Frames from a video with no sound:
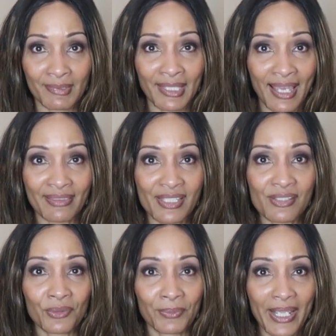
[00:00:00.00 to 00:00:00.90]
got
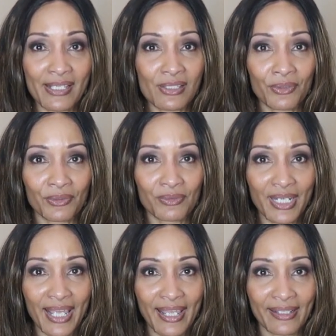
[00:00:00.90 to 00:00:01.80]
this gray
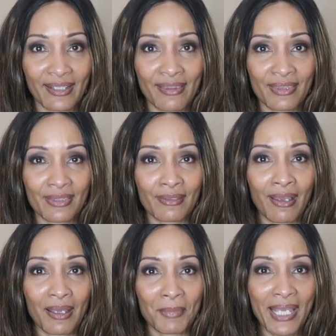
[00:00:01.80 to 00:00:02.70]
turtleneck
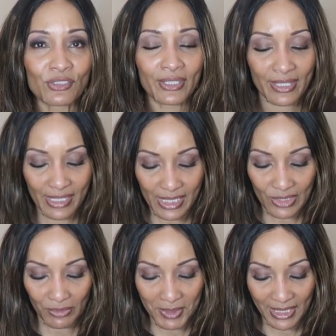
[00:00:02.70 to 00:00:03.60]
um, actually this
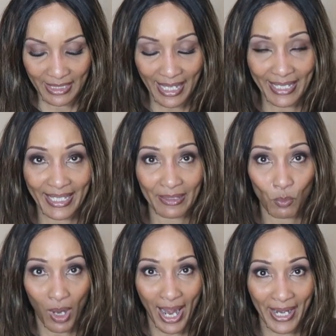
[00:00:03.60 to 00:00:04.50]
is from
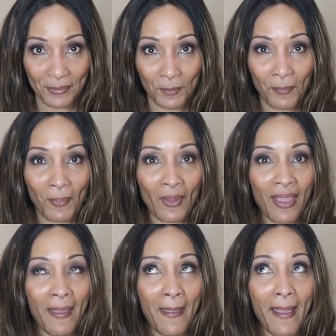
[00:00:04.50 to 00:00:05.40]
dkny
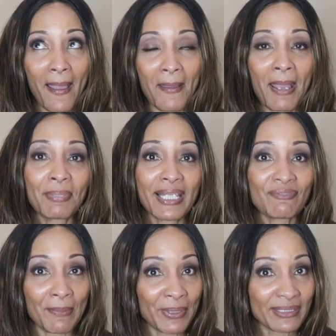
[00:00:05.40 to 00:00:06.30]
uh, I
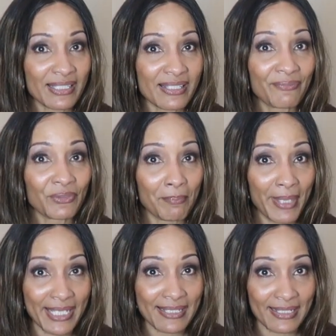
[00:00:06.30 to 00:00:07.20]
believe I picked this up from
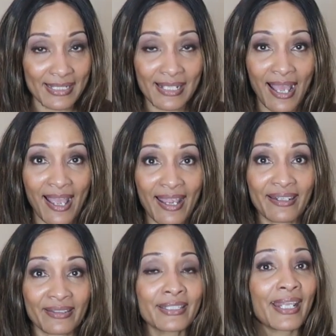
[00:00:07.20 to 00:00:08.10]
Macy's.
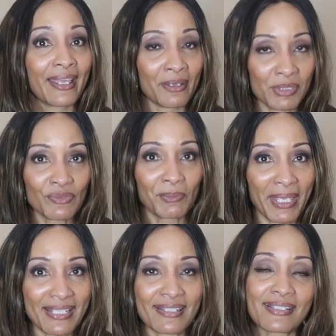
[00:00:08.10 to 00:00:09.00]
I, yeah, it was from
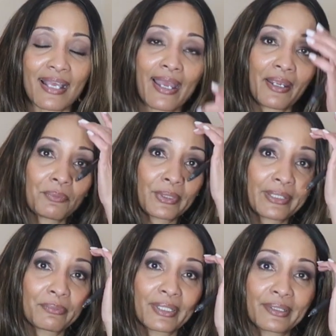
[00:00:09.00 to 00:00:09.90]
Macy's. I
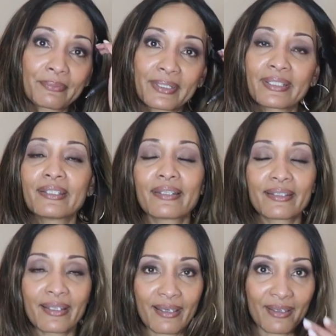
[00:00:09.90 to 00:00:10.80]
really, really, really
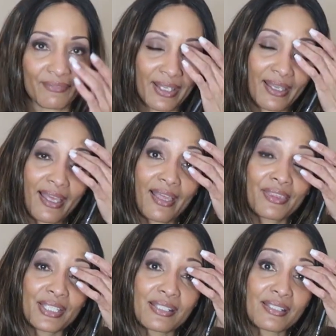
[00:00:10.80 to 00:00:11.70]
love
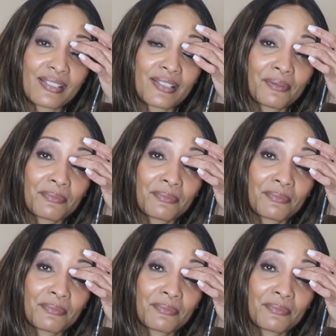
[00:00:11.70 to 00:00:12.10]
this